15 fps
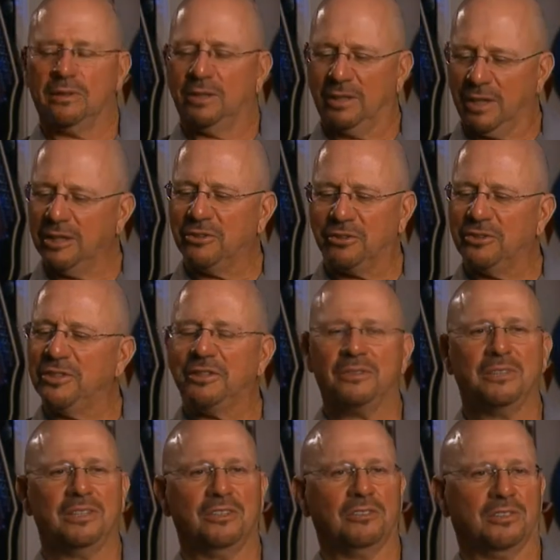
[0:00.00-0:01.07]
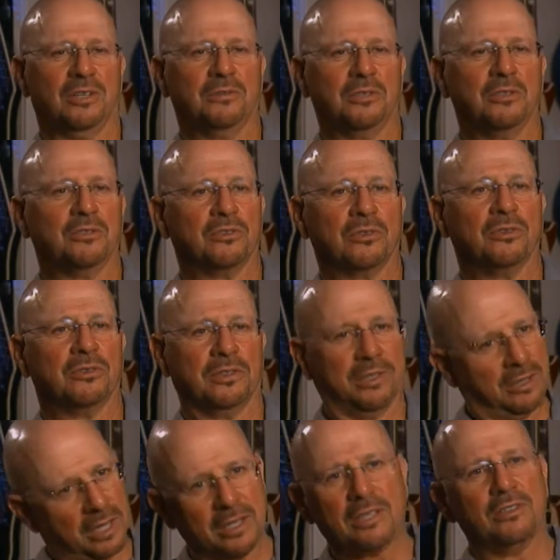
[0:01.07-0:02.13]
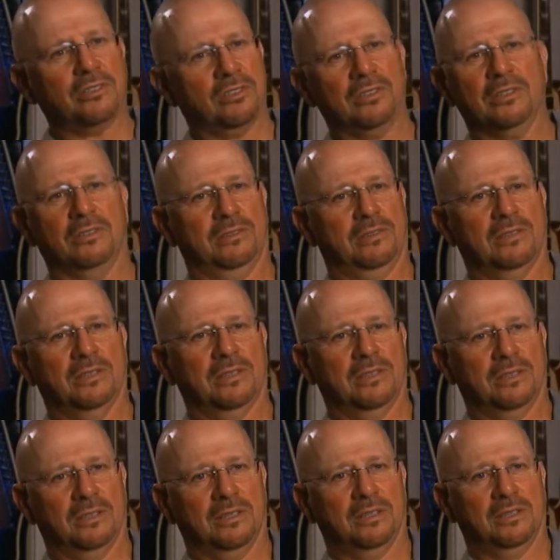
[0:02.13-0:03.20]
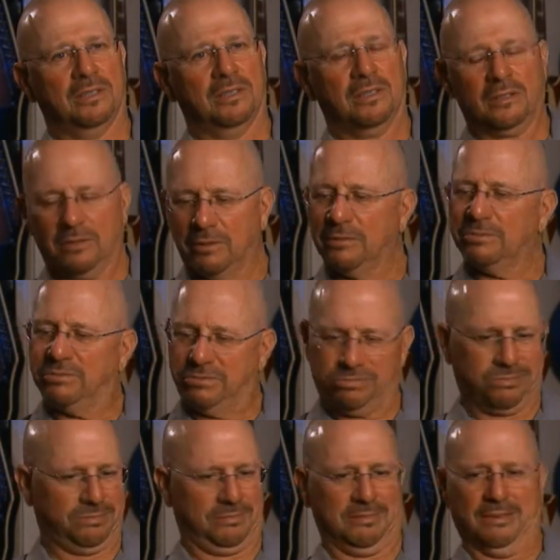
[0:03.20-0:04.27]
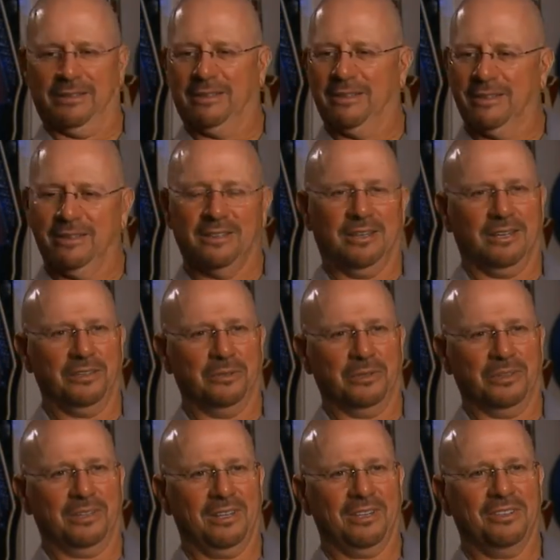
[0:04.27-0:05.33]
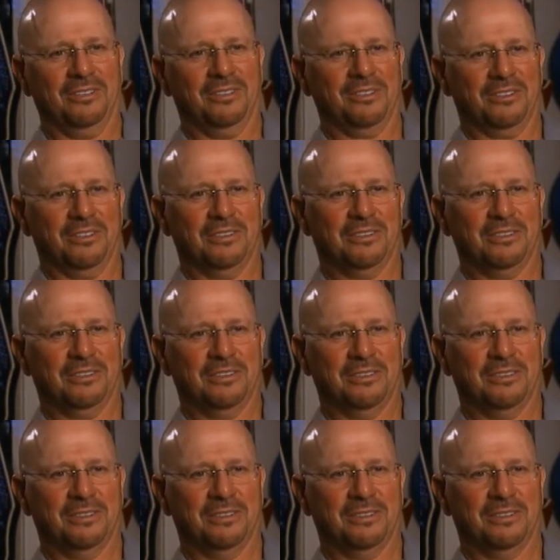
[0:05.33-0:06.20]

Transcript: And I see it. He's seven years old, and I can see it. I go, I know what that is, you know.